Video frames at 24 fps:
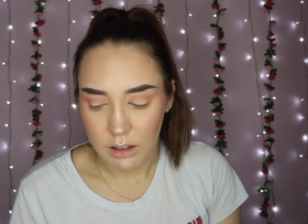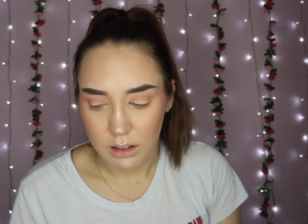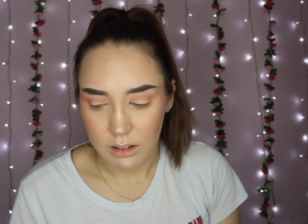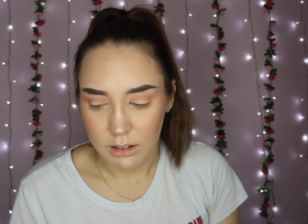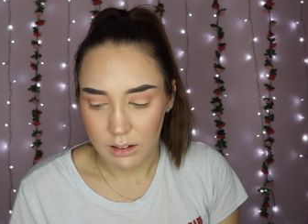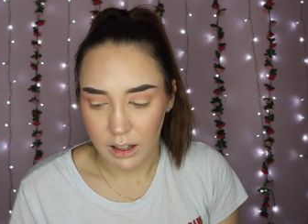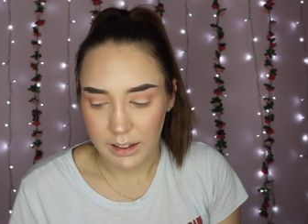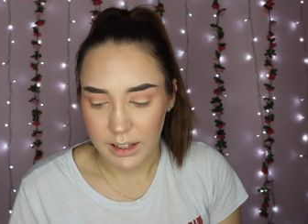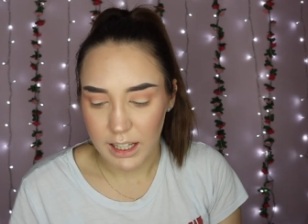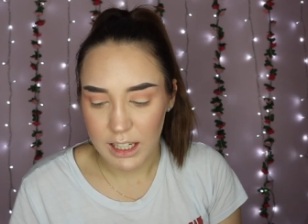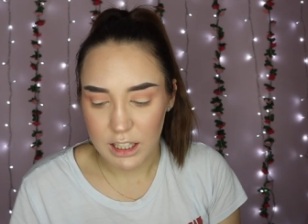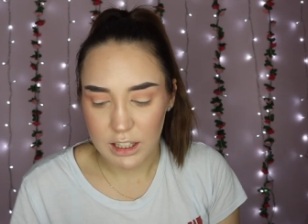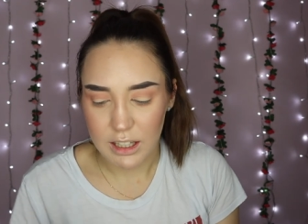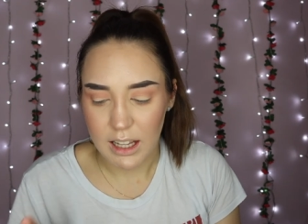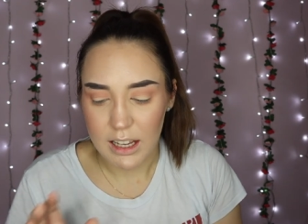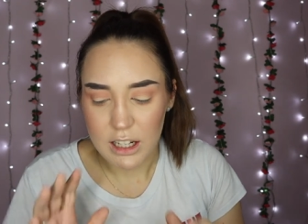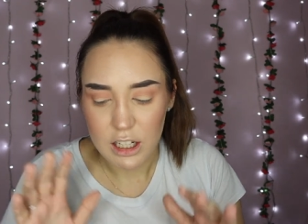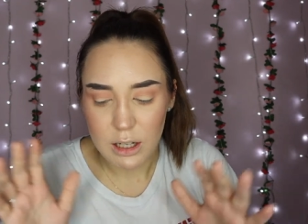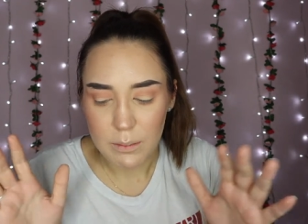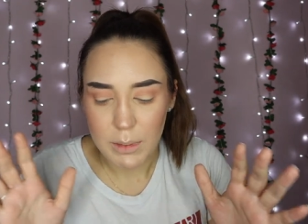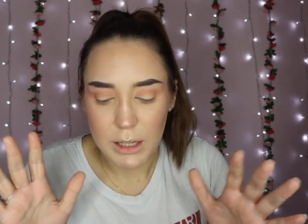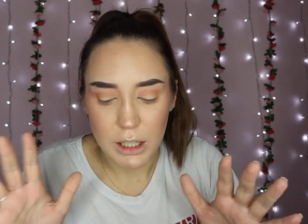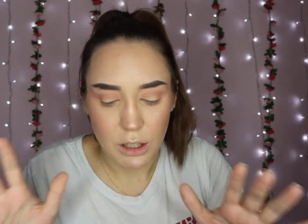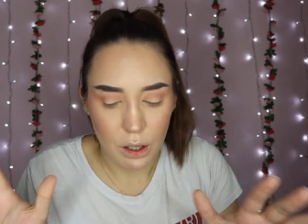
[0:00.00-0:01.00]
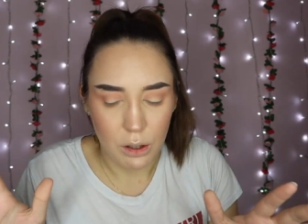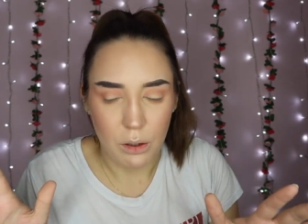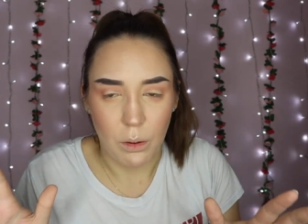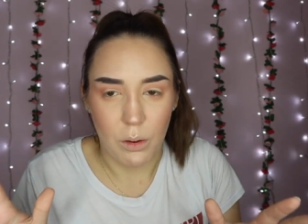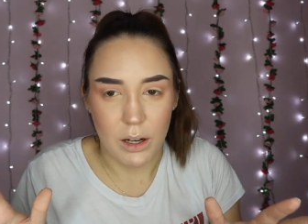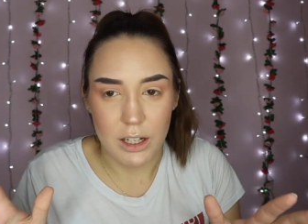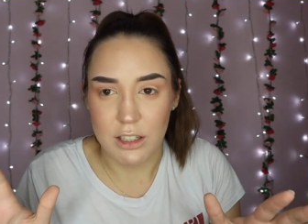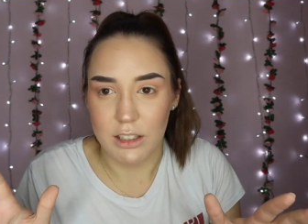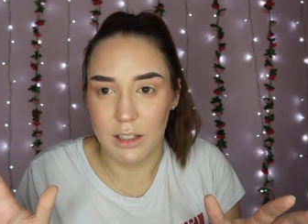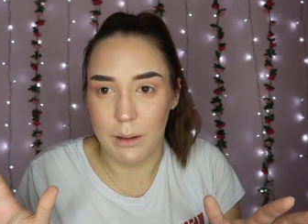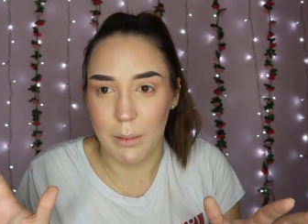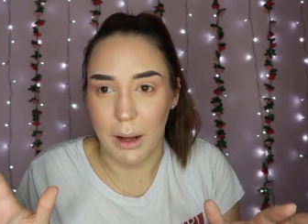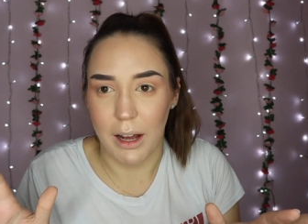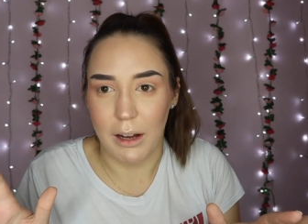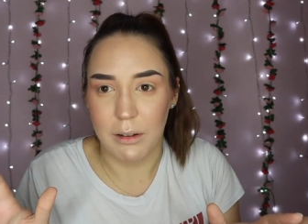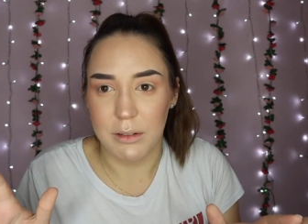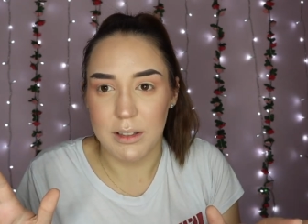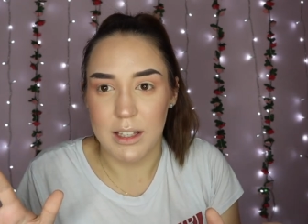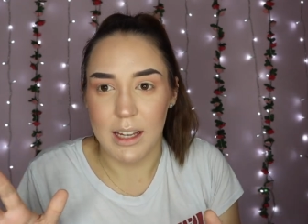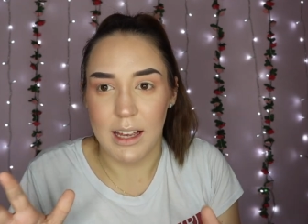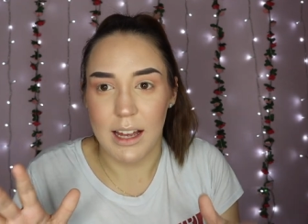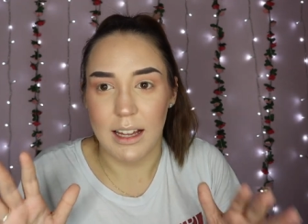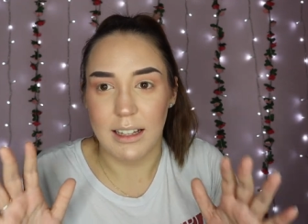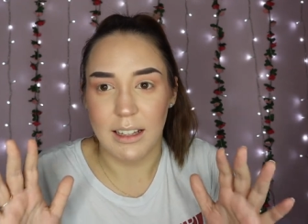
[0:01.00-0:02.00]
Like there, there should be no question
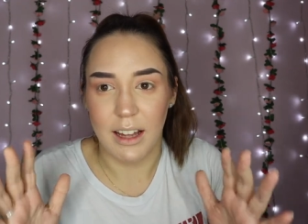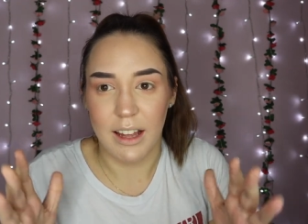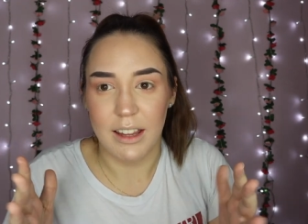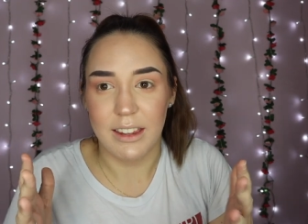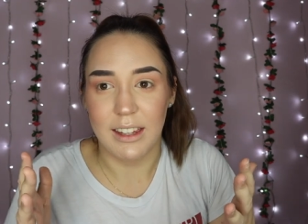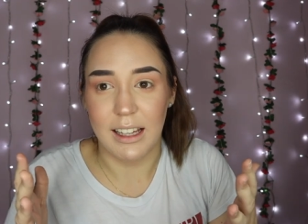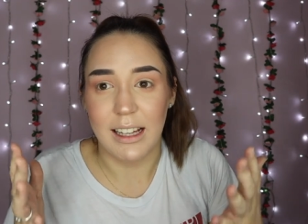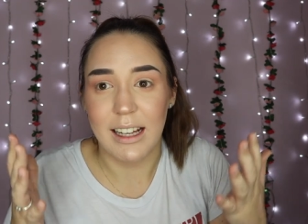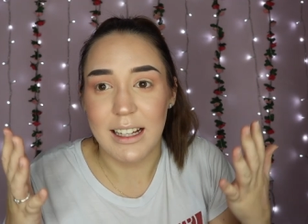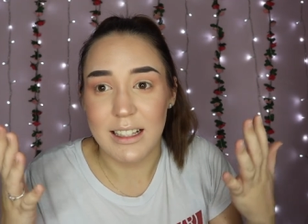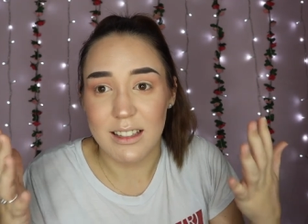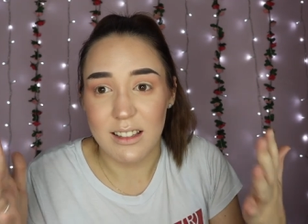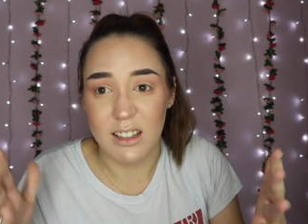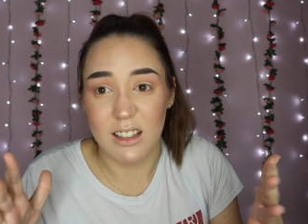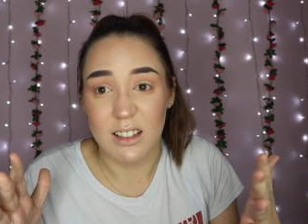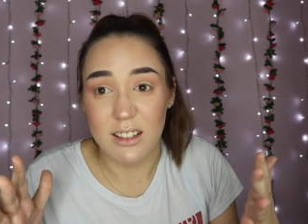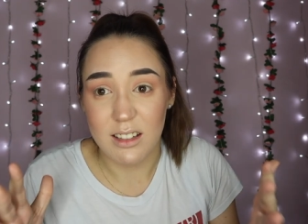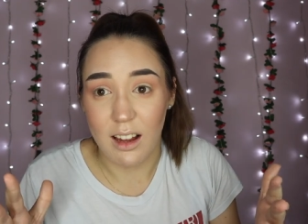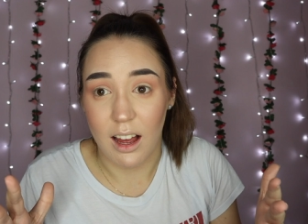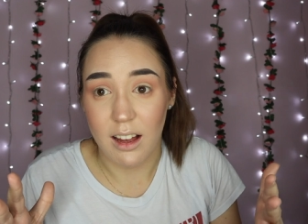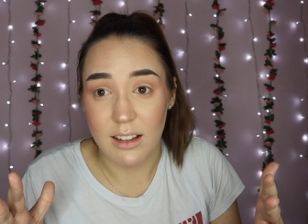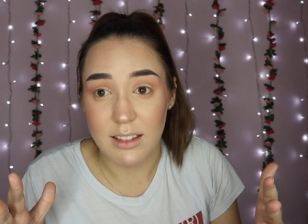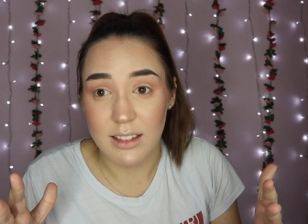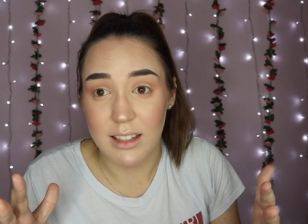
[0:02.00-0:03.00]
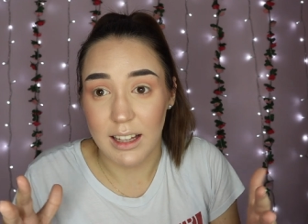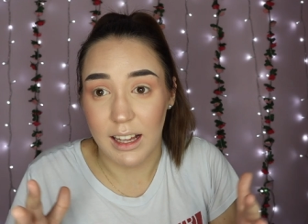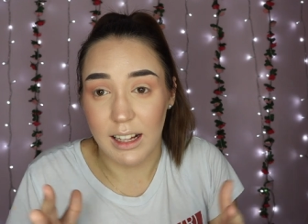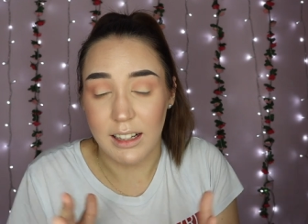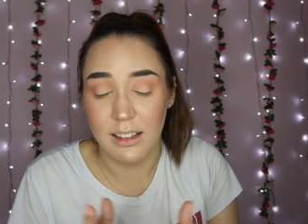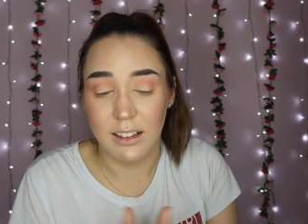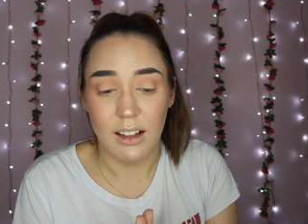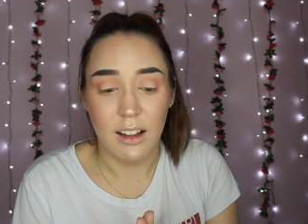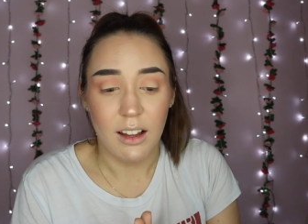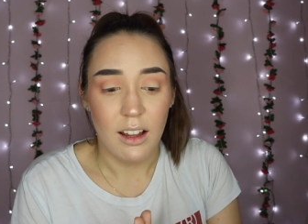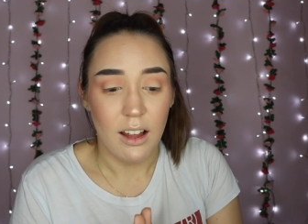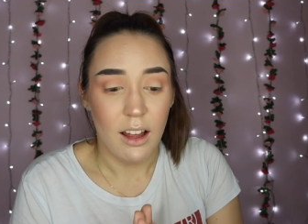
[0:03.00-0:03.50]
about it and I think it's disgusting.